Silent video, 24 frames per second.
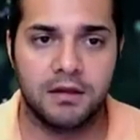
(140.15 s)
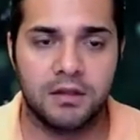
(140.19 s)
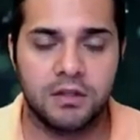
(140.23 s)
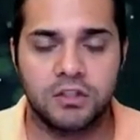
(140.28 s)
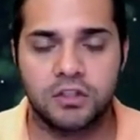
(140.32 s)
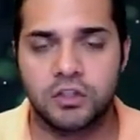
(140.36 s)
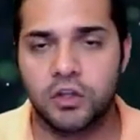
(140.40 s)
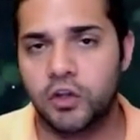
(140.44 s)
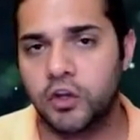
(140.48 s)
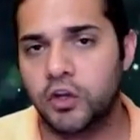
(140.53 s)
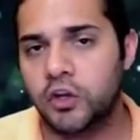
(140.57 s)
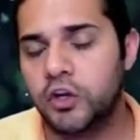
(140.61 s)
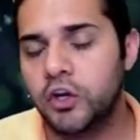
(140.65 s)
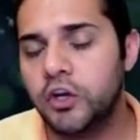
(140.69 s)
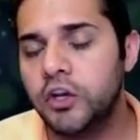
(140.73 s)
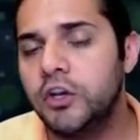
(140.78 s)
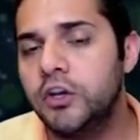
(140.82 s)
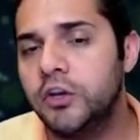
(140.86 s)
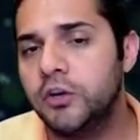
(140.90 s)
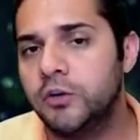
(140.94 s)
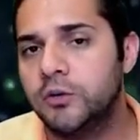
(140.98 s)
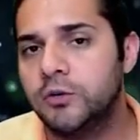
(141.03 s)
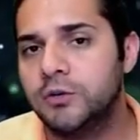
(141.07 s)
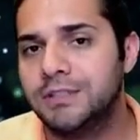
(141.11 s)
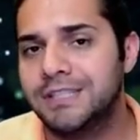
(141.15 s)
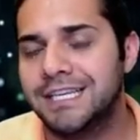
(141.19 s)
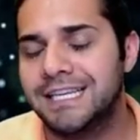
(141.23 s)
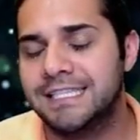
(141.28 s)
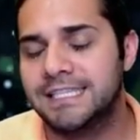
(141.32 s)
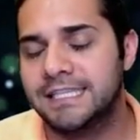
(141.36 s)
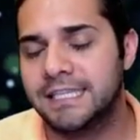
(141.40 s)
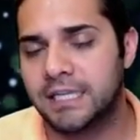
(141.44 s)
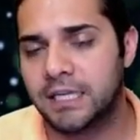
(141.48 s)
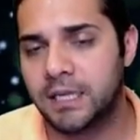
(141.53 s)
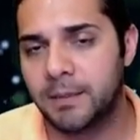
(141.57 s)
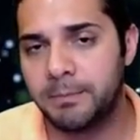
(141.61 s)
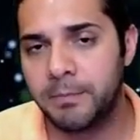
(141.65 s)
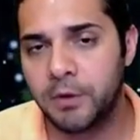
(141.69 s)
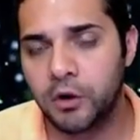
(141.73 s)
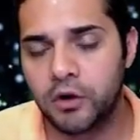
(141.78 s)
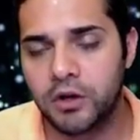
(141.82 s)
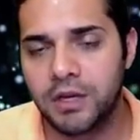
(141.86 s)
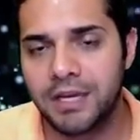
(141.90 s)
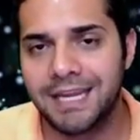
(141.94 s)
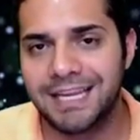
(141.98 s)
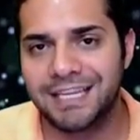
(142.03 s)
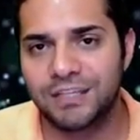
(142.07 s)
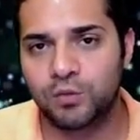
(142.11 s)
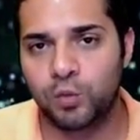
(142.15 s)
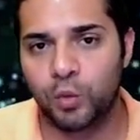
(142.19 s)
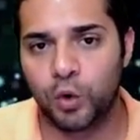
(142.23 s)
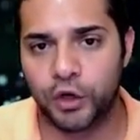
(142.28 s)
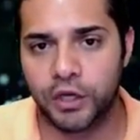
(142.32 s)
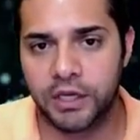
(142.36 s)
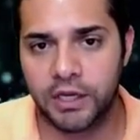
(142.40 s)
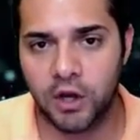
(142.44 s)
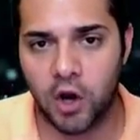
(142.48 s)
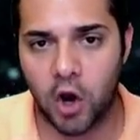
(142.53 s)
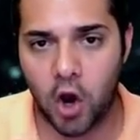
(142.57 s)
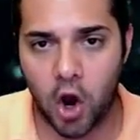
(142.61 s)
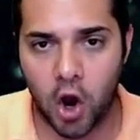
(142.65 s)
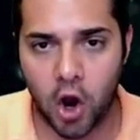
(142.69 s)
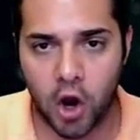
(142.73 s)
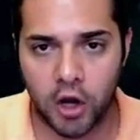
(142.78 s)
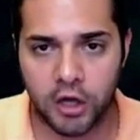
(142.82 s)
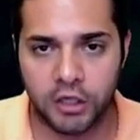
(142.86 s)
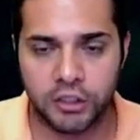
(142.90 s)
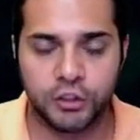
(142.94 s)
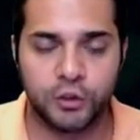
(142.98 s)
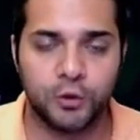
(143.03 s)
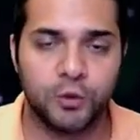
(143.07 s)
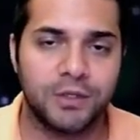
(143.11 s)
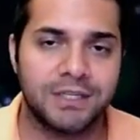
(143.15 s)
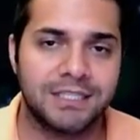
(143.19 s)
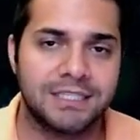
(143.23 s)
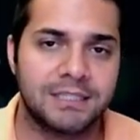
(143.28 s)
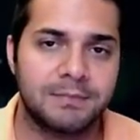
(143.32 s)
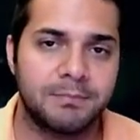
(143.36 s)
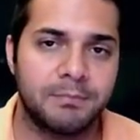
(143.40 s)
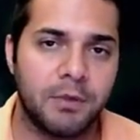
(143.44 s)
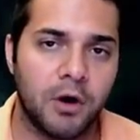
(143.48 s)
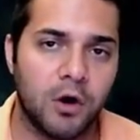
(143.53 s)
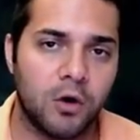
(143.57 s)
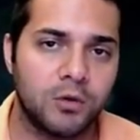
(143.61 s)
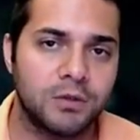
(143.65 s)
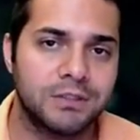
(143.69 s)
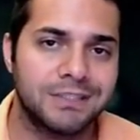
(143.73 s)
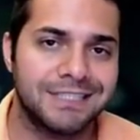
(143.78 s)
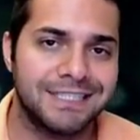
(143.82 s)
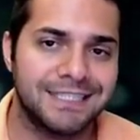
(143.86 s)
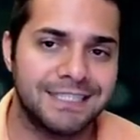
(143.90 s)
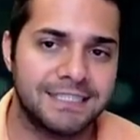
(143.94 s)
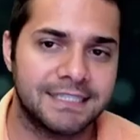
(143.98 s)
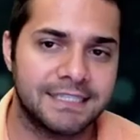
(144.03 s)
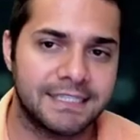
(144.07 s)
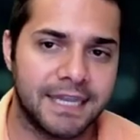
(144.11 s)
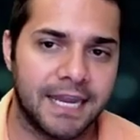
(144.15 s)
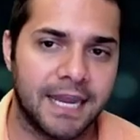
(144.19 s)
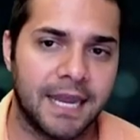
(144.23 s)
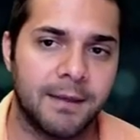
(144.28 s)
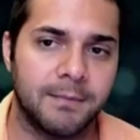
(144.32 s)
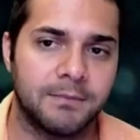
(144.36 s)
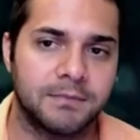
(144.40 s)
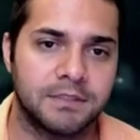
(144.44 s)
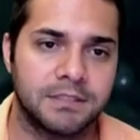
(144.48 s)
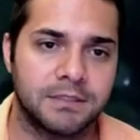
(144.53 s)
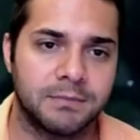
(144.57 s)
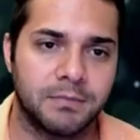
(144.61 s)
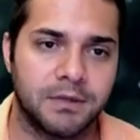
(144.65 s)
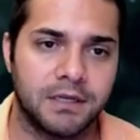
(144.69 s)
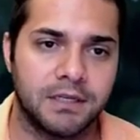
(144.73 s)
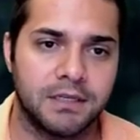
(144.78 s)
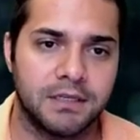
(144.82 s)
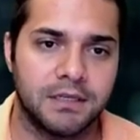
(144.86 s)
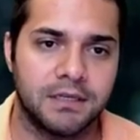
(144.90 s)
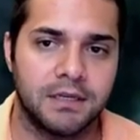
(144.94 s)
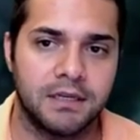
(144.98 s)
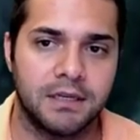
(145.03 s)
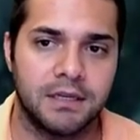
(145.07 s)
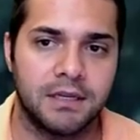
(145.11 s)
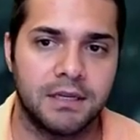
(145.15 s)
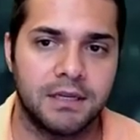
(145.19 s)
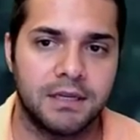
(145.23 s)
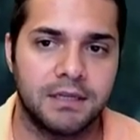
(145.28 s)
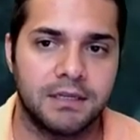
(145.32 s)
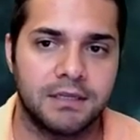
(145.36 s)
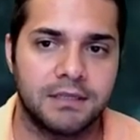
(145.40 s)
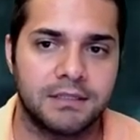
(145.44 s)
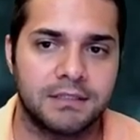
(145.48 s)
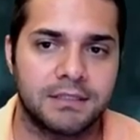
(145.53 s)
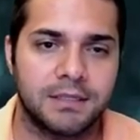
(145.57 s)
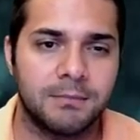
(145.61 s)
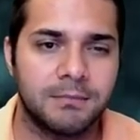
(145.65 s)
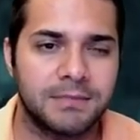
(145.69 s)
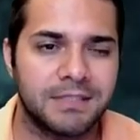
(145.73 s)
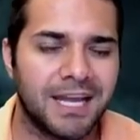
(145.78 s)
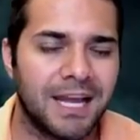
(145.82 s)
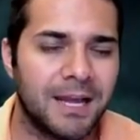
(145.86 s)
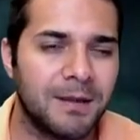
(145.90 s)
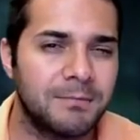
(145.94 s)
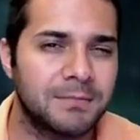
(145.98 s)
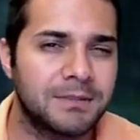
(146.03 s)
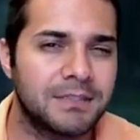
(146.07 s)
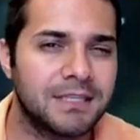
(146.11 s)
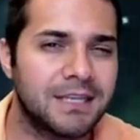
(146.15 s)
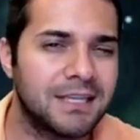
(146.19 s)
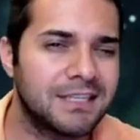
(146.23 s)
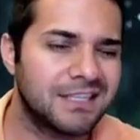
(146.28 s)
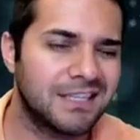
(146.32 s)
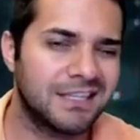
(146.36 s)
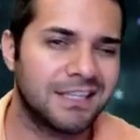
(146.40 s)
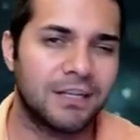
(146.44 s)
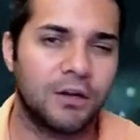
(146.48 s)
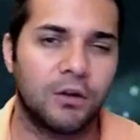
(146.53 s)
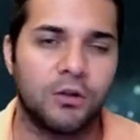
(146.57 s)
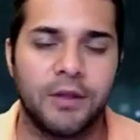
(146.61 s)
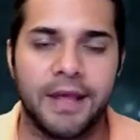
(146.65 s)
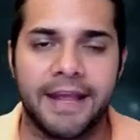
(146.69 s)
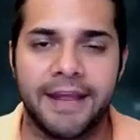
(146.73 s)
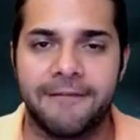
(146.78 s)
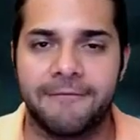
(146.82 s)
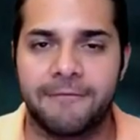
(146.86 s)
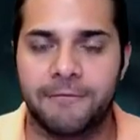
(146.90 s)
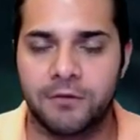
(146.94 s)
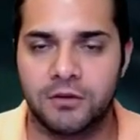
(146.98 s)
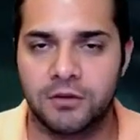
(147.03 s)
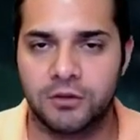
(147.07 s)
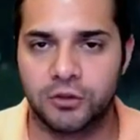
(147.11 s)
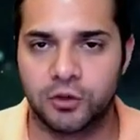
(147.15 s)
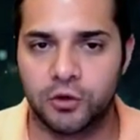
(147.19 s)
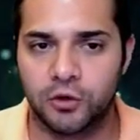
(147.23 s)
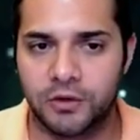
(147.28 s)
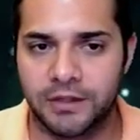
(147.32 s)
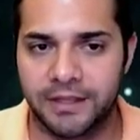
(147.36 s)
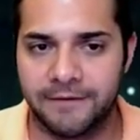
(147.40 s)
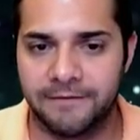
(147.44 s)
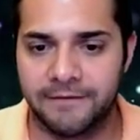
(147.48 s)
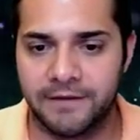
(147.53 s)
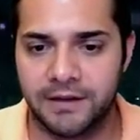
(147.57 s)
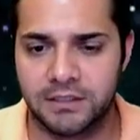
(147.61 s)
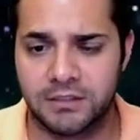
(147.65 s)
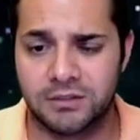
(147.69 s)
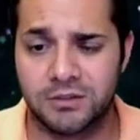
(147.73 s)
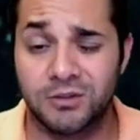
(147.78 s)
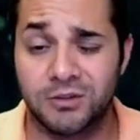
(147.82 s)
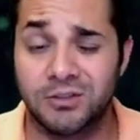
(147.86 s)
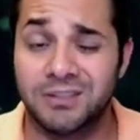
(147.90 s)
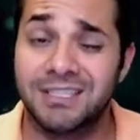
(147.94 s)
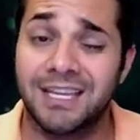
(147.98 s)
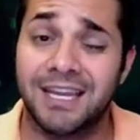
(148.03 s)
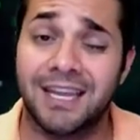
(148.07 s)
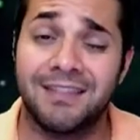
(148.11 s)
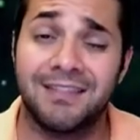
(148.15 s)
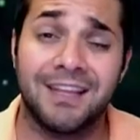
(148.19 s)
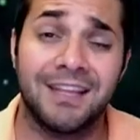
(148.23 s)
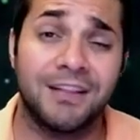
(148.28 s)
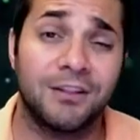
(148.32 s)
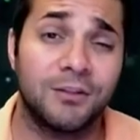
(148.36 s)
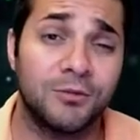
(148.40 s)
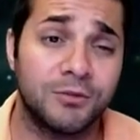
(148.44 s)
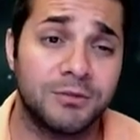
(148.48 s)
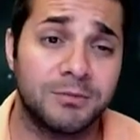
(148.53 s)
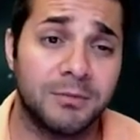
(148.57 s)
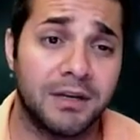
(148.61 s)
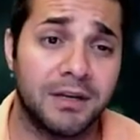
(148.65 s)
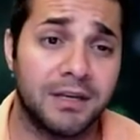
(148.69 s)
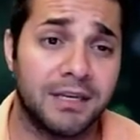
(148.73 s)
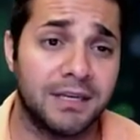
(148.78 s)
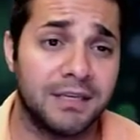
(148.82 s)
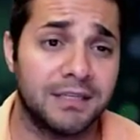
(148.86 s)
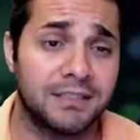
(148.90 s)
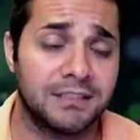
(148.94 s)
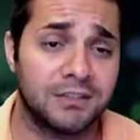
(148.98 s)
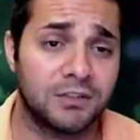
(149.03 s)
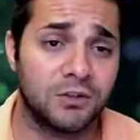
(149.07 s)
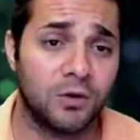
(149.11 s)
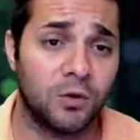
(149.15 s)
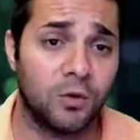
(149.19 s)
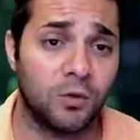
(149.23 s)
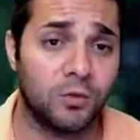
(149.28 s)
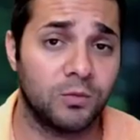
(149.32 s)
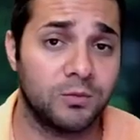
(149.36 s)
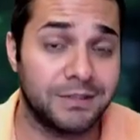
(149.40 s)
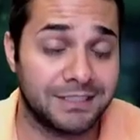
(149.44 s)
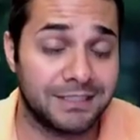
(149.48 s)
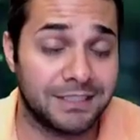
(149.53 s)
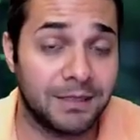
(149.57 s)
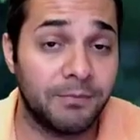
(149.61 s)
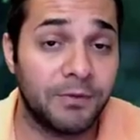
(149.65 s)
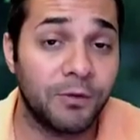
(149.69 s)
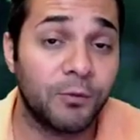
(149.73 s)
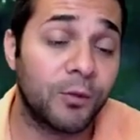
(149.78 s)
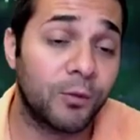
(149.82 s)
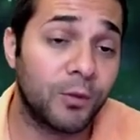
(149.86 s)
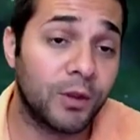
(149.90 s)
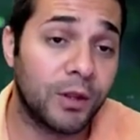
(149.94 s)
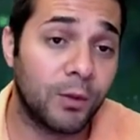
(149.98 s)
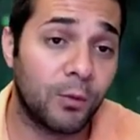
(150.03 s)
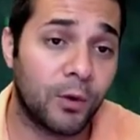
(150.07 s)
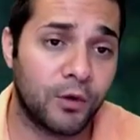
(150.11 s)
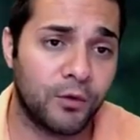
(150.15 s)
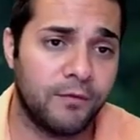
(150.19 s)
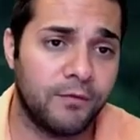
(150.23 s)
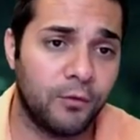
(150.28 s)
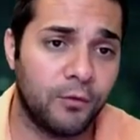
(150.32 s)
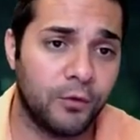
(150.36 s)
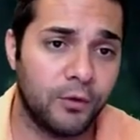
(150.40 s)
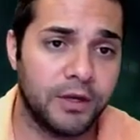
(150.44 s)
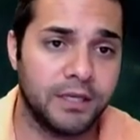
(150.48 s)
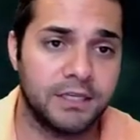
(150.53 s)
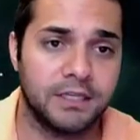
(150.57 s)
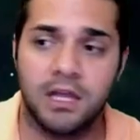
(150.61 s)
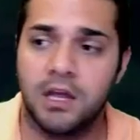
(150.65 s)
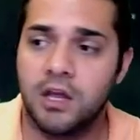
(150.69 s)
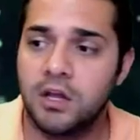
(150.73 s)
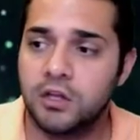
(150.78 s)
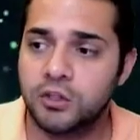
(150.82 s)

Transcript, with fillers: So the good news is the community is working hard to expose these scams, but sometimes it's a little late for those early investors and they lose money. So it's something we really want to avoid.